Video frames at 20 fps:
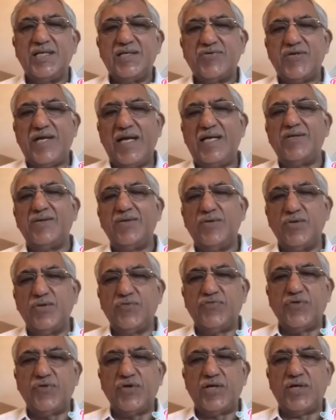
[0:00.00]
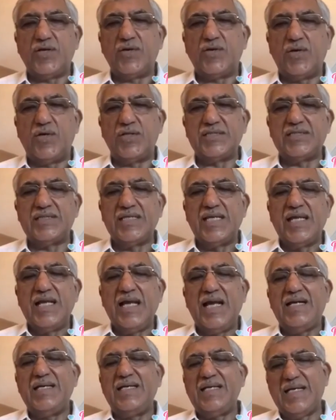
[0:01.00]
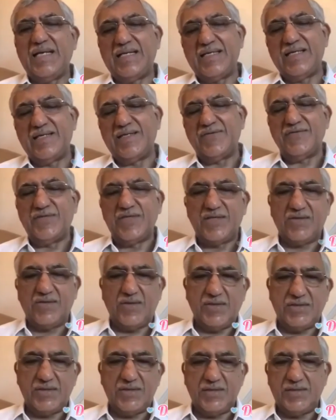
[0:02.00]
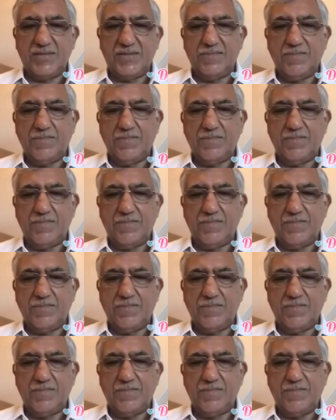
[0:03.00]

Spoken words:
trying to look for a cause and take care of the cause.